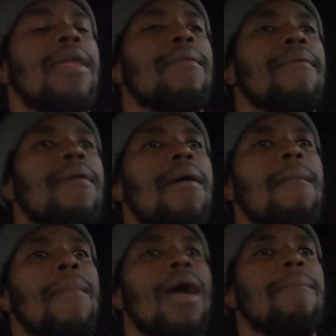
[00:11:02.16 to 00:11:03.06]
and
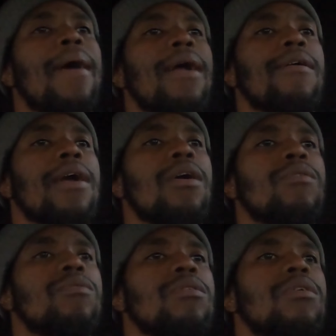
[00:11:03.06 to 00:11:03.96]
my
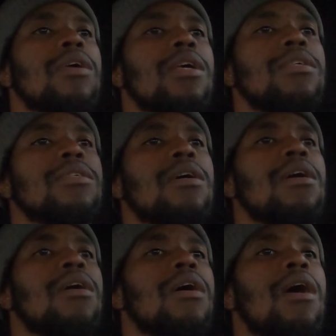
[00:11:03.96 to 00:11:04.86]
background is
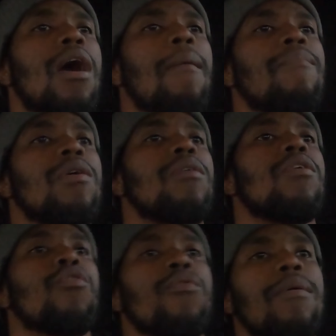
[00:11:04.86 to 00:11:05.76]
uh, I'm
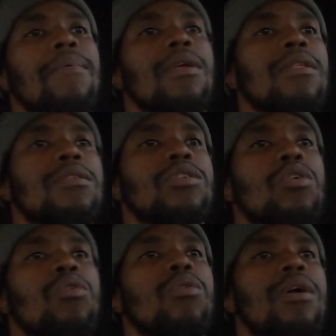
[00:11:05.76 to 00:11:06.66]
Caribbean
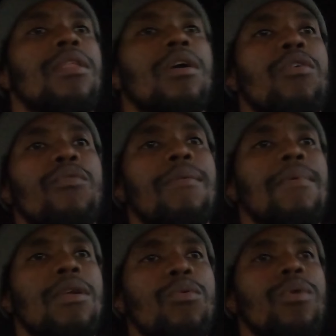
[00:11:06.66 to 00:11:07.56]
so in the
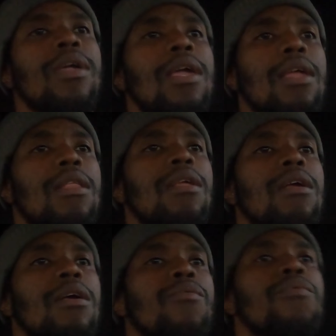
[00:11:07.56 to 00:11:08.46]
Caribbean we eat
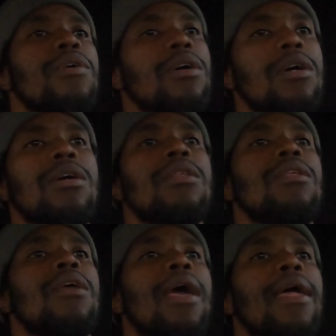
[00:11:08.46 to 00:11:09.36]
real good.
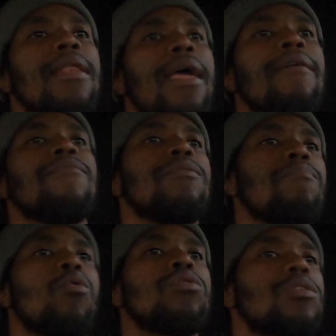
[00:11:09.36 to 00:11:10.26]
And every
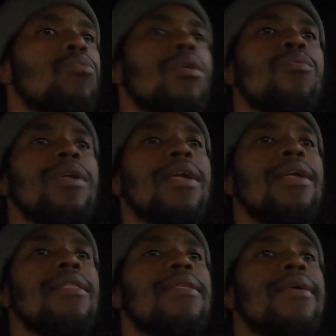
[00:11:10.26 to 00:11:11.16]
most of what we
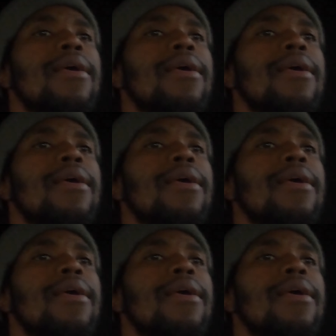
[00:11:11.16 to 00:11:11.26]
eat,